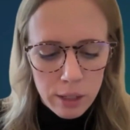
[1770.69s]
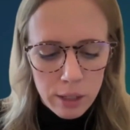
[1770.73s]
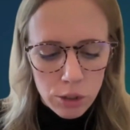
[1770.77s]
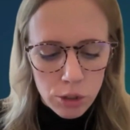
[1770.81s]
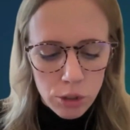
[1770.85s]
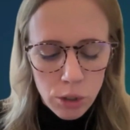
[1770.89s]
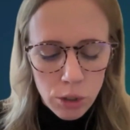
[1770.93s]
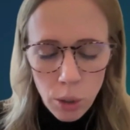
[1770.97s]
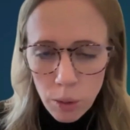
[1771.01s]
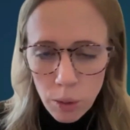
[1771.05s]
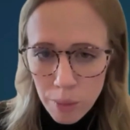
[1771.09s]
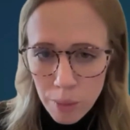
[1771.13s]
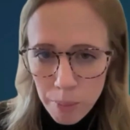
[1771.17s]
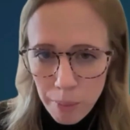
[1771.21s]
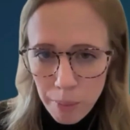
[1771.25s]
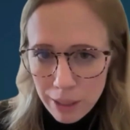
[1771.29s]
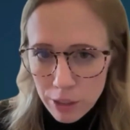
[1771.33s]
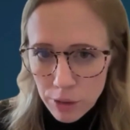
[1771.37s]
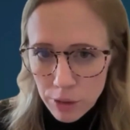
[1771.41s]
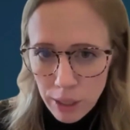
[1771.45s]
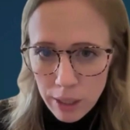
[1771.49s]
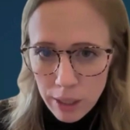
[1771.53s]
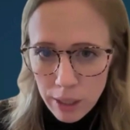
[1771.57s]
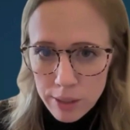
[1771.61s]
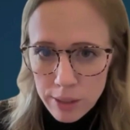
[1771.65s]
show the
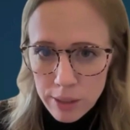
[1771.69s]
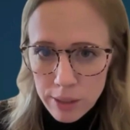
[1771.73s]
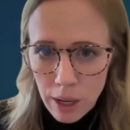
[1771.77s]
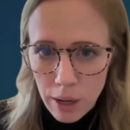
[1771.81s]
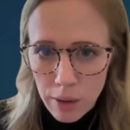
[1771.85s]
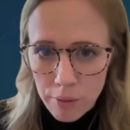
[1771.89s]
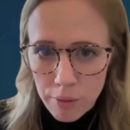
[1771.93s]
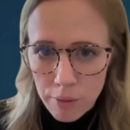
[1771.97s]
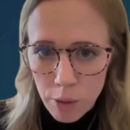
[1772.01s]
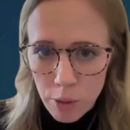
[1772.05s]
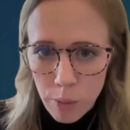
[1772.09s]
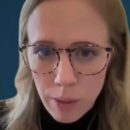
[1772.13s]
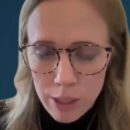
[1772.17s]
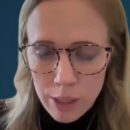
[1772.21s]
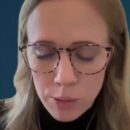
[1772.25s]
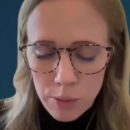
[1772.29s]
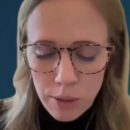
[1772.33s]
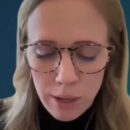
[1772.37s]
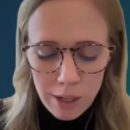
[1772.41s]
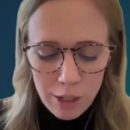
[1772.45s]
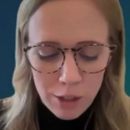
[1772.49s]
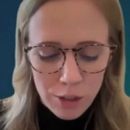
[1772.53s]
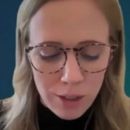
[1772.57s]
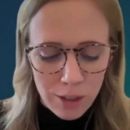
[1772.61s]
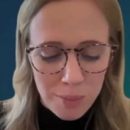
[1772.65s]
metrics of food waste
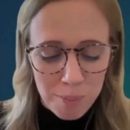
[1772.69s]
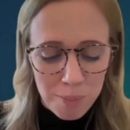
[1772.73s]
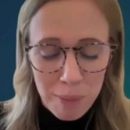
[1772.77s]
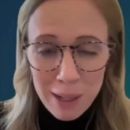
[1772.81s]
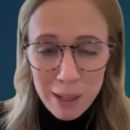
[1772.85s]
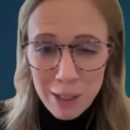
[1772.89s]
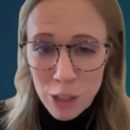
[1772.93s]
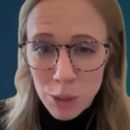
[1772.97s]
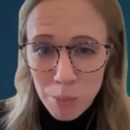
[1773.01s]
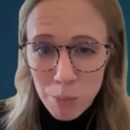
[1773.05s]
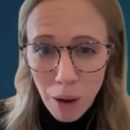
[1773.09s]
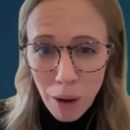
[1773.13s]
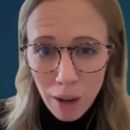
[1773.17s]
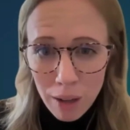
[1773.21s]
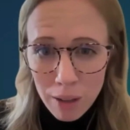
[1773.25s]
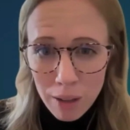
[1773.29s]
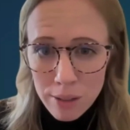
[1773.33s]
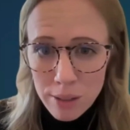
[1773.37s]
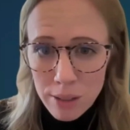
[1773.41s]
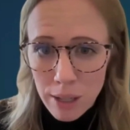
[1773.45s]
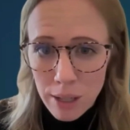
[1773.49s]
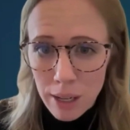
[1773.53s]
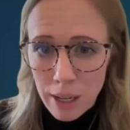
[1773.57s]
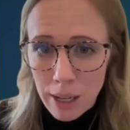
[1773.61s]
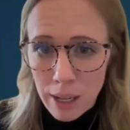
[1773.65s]
reduction,
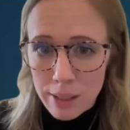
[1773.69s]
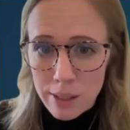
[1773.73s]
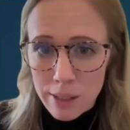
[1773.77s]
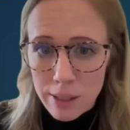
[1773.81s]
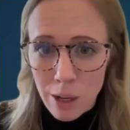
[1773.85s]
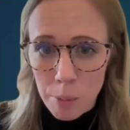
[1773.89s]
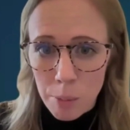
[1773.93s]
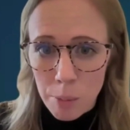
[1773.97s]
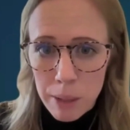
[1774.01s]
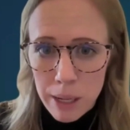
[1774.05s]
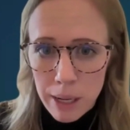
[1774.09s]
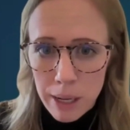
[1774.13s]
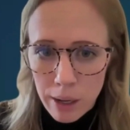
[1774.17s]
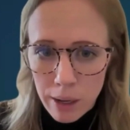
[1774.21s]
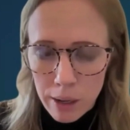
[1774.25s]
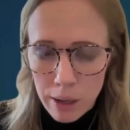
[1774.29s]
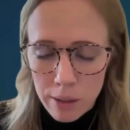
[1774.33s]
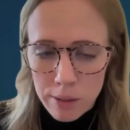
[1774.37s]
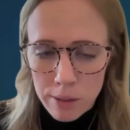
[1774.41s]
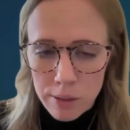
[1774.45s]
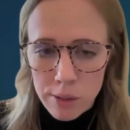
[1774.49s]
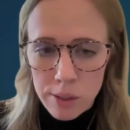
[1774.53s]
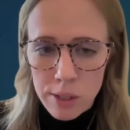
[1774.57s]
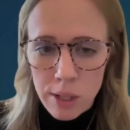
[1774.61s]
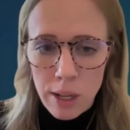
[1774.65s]
benchmarks against their
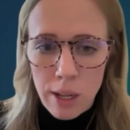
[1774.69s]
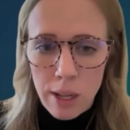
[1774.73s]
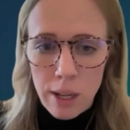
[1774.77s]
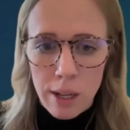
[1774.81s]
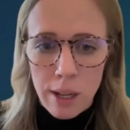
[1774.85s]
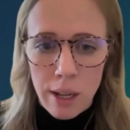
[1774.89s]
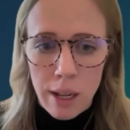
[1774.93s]
peers,